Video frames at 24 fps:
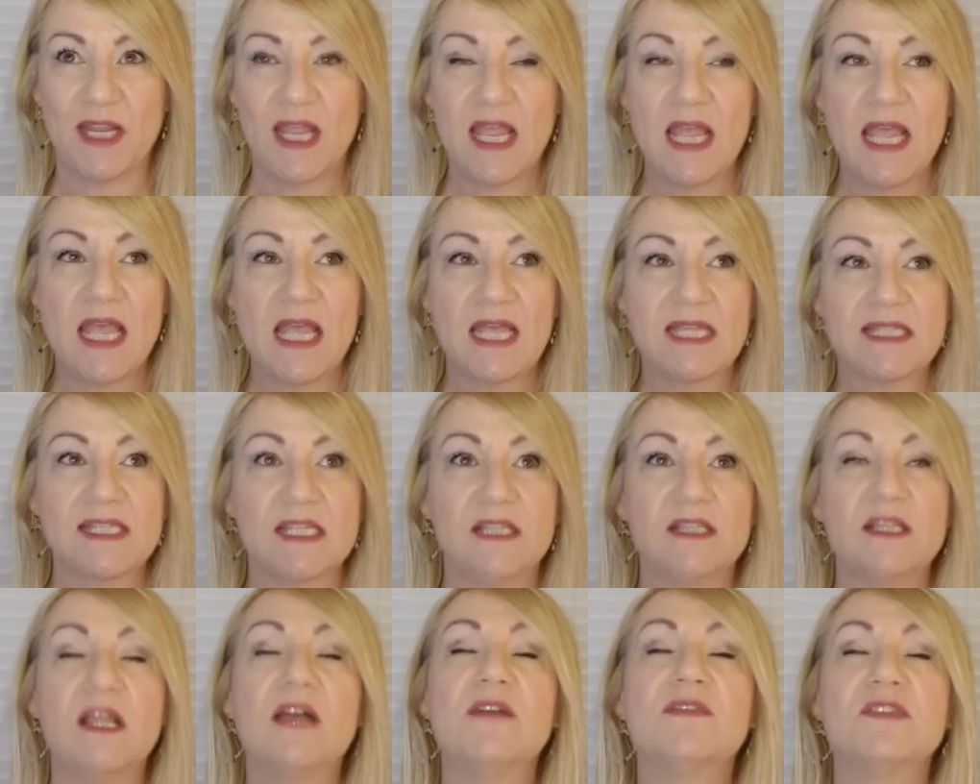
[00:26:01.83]
It's a
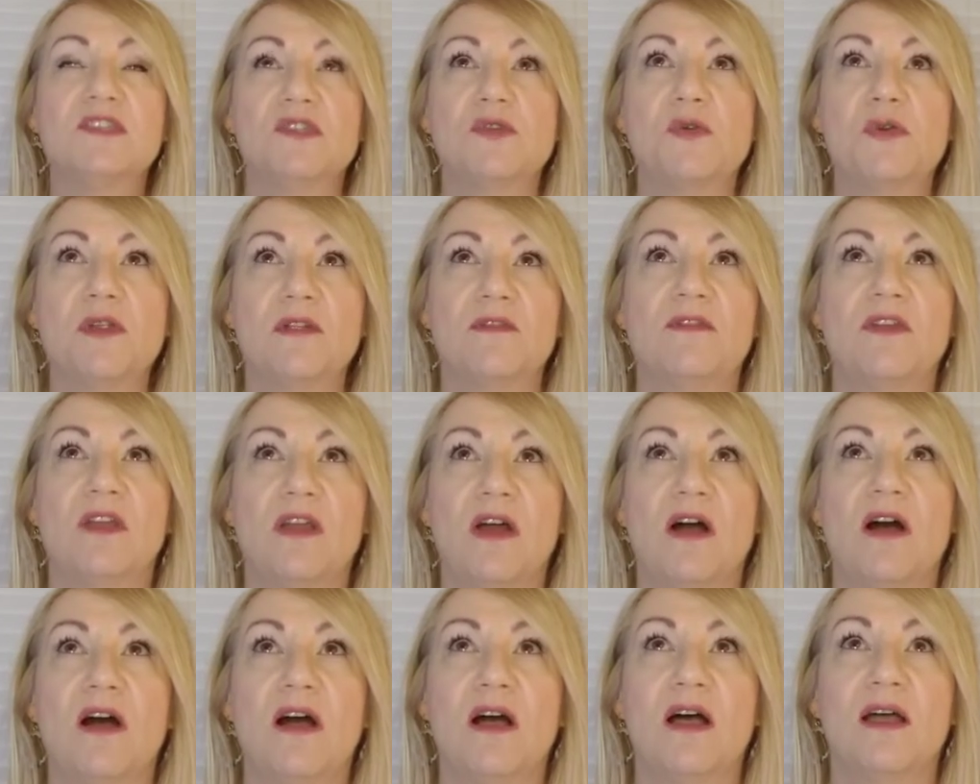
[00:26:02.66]
love story of
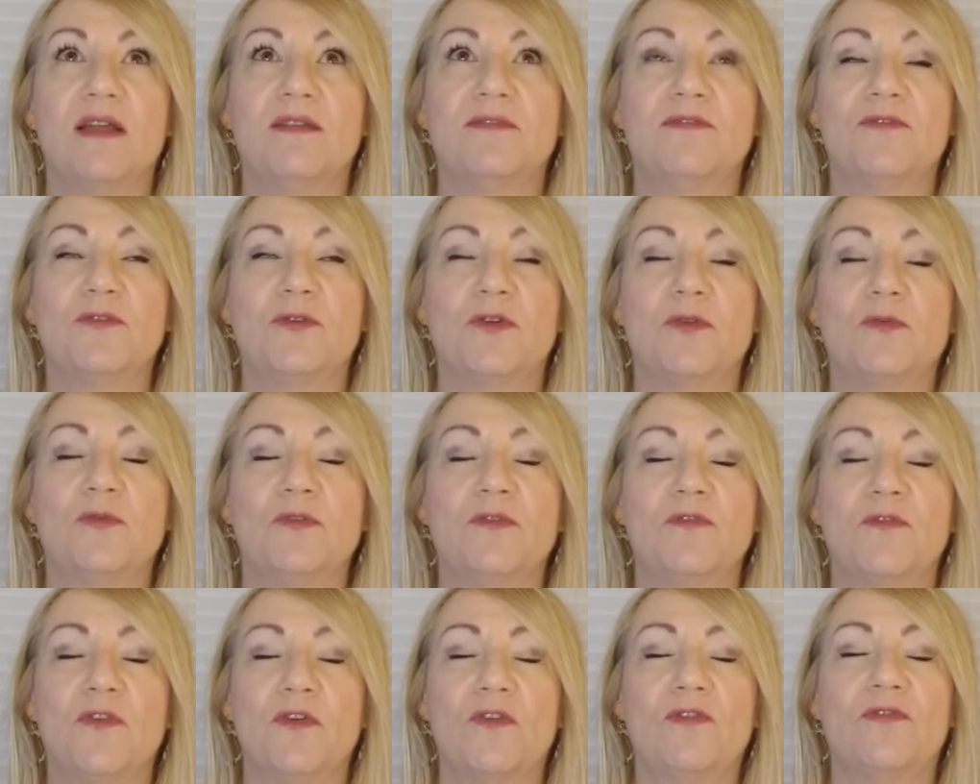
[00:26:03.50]
God for,
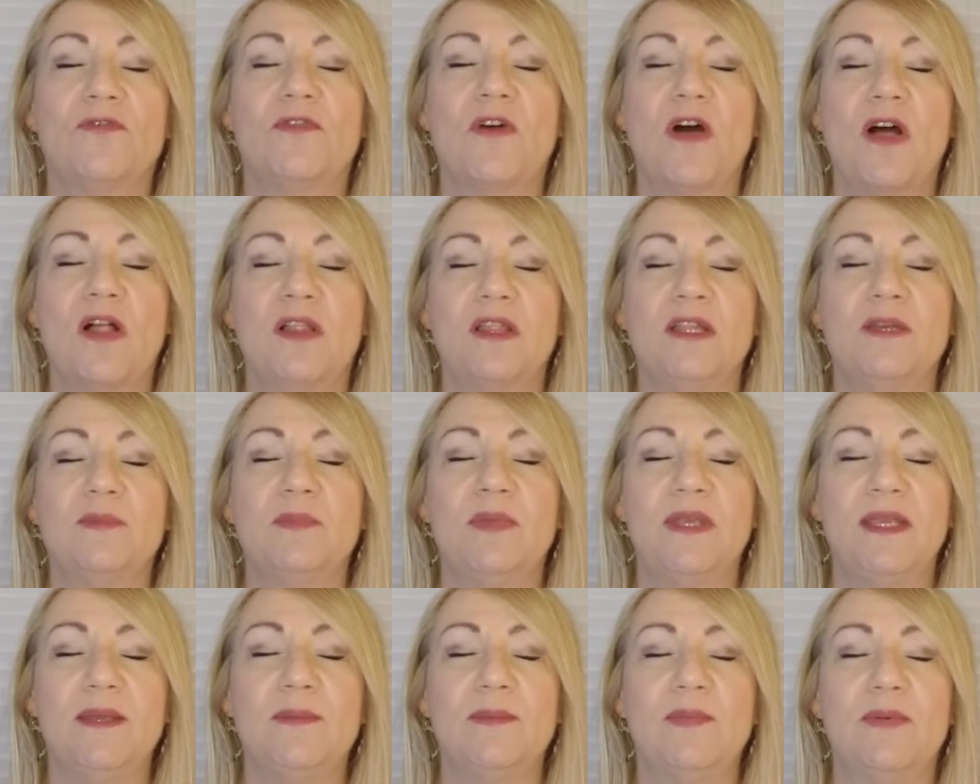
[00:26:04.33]
for fallen
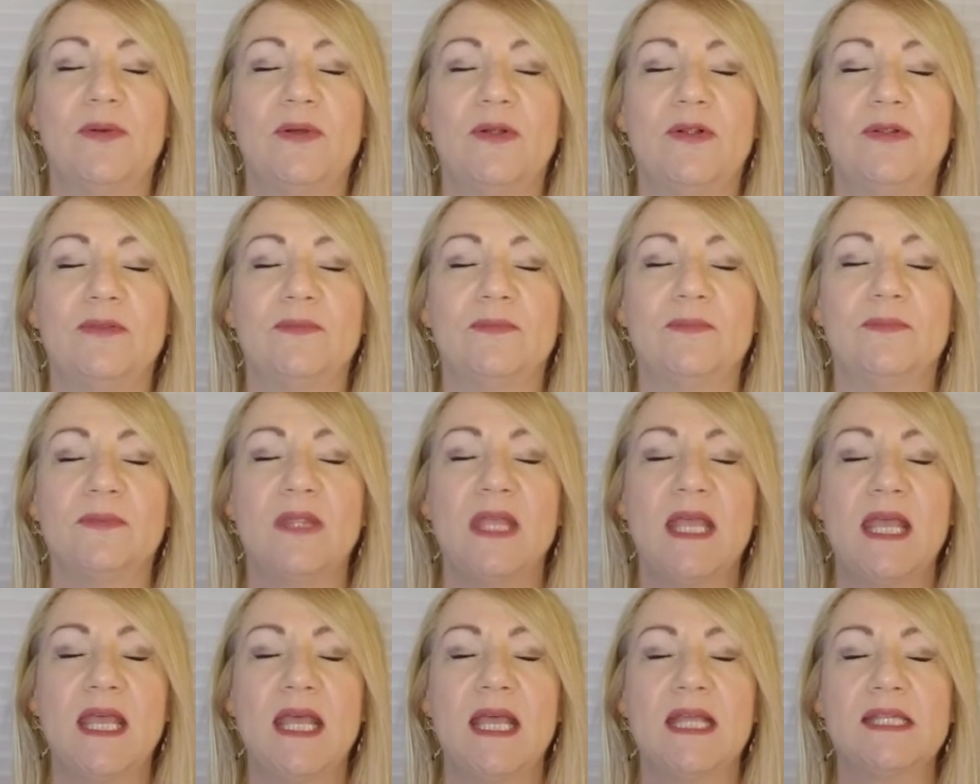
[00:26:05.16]
people.
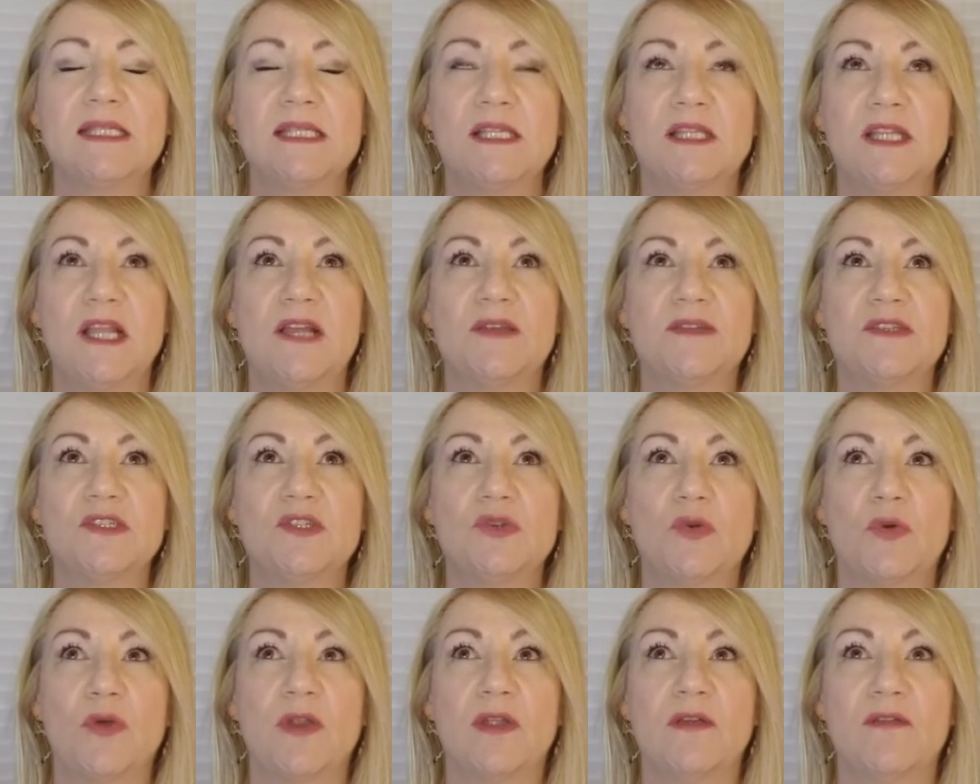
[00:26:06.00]
It's a love
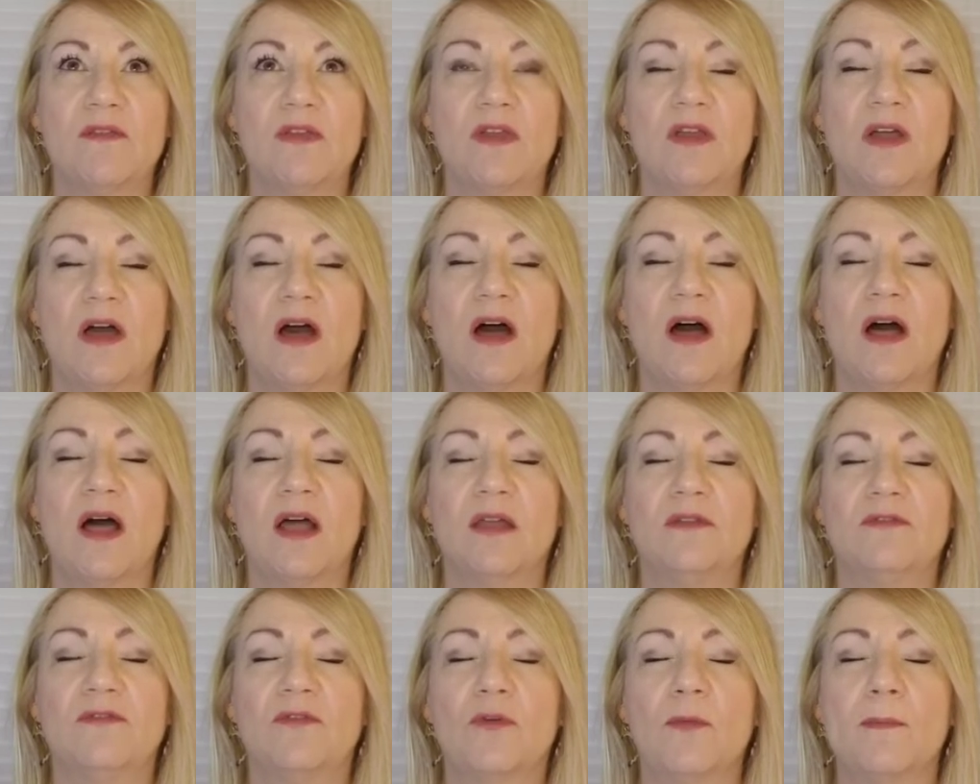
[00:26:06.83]
story of
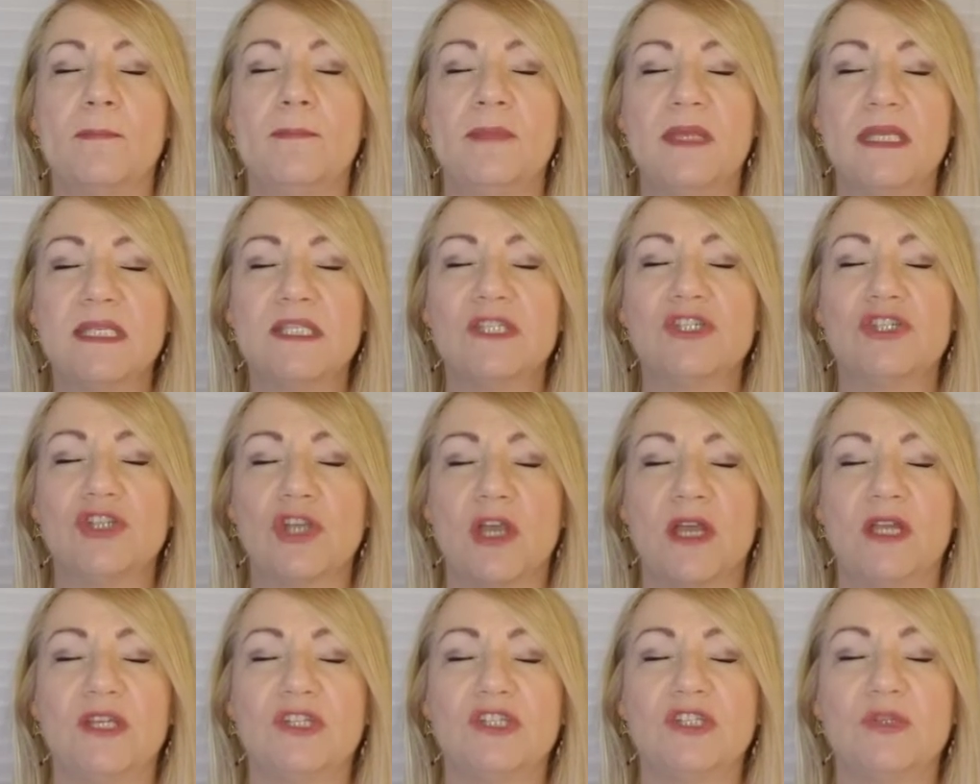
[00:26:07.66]
God for
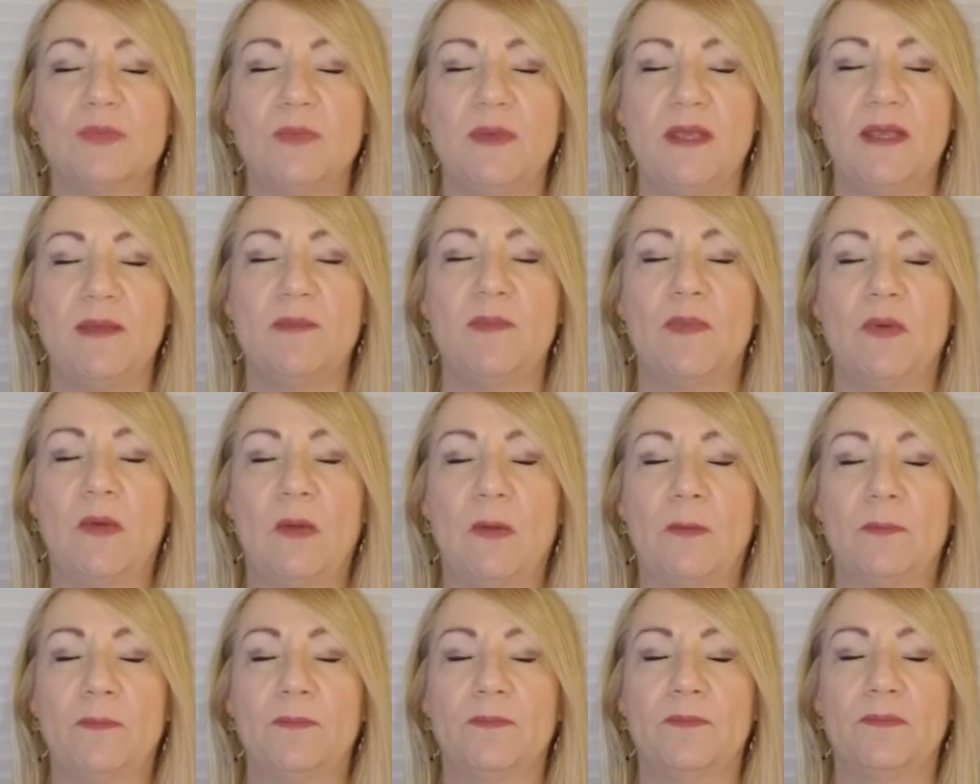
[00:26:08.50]
misjudged
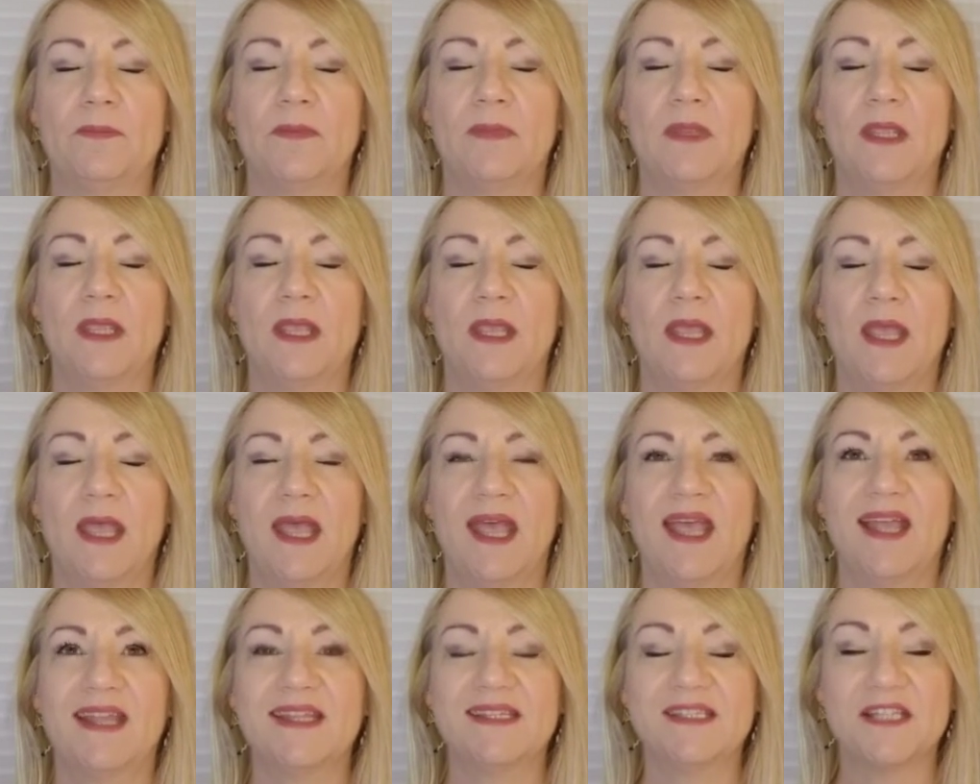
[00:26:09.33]
people.
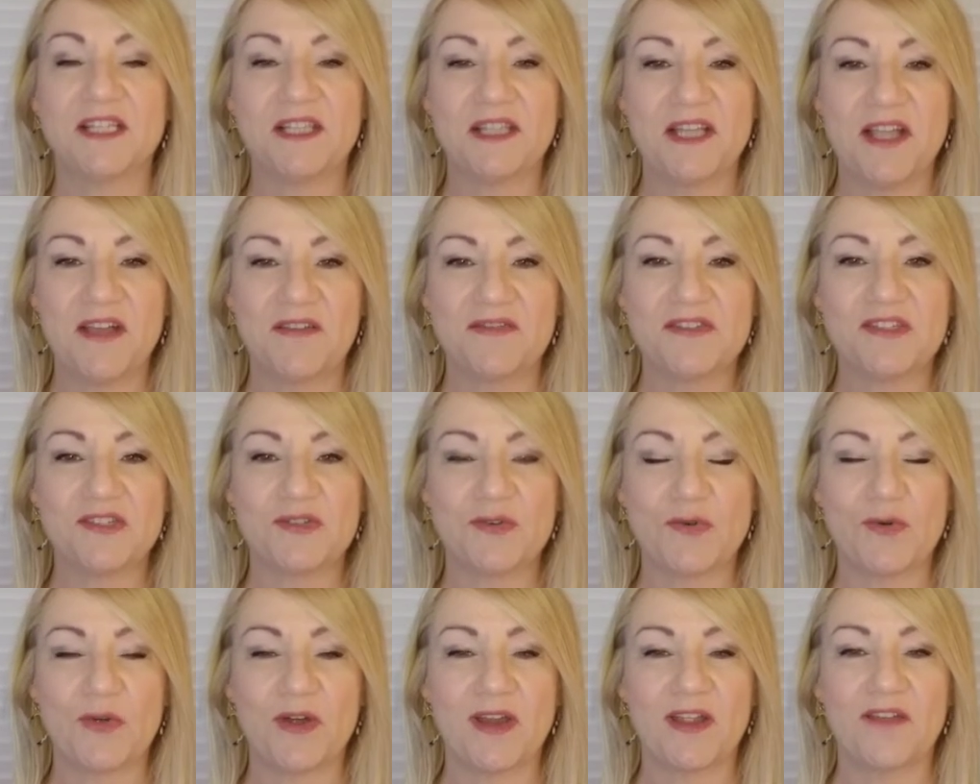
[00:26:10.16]
And it's a love
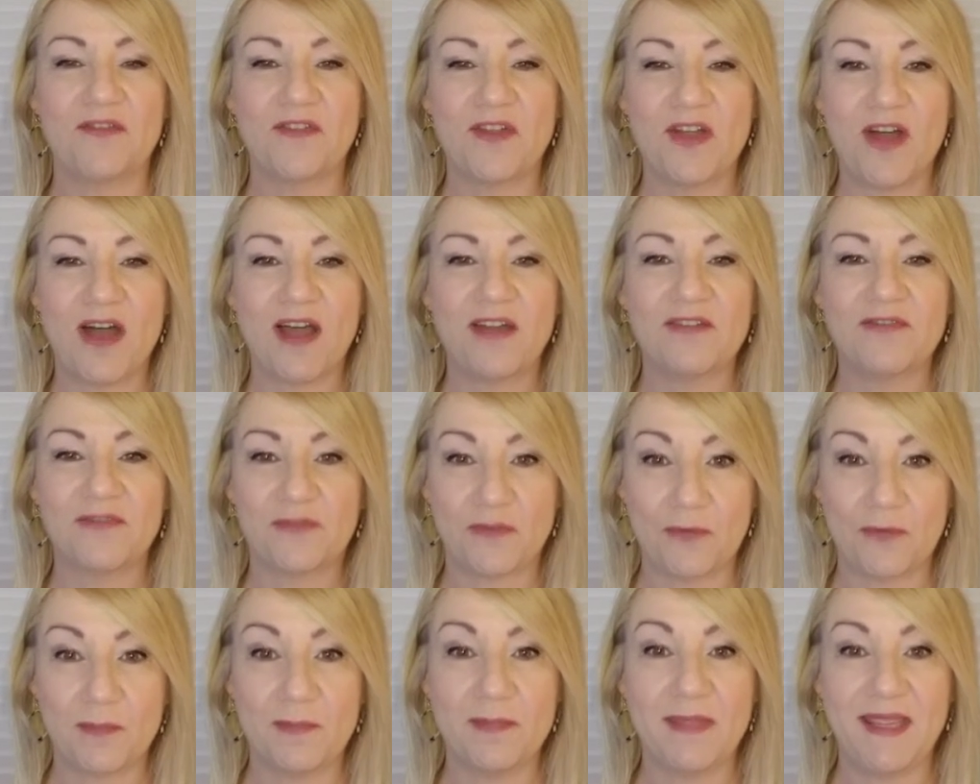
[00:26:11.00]
story of God
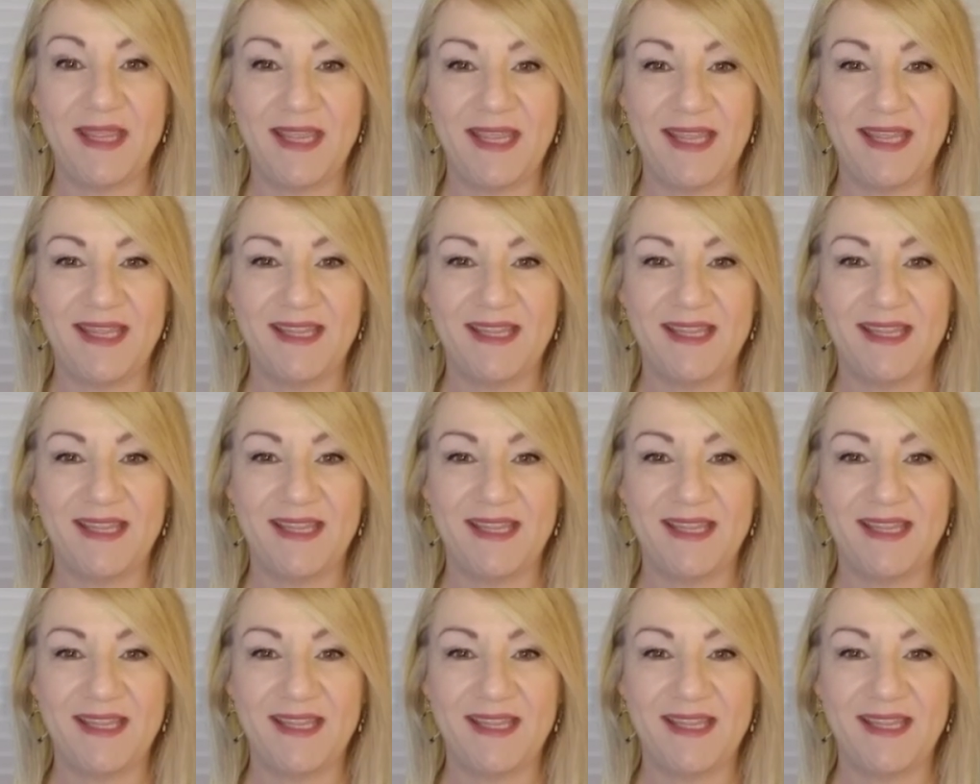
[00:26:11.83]
for me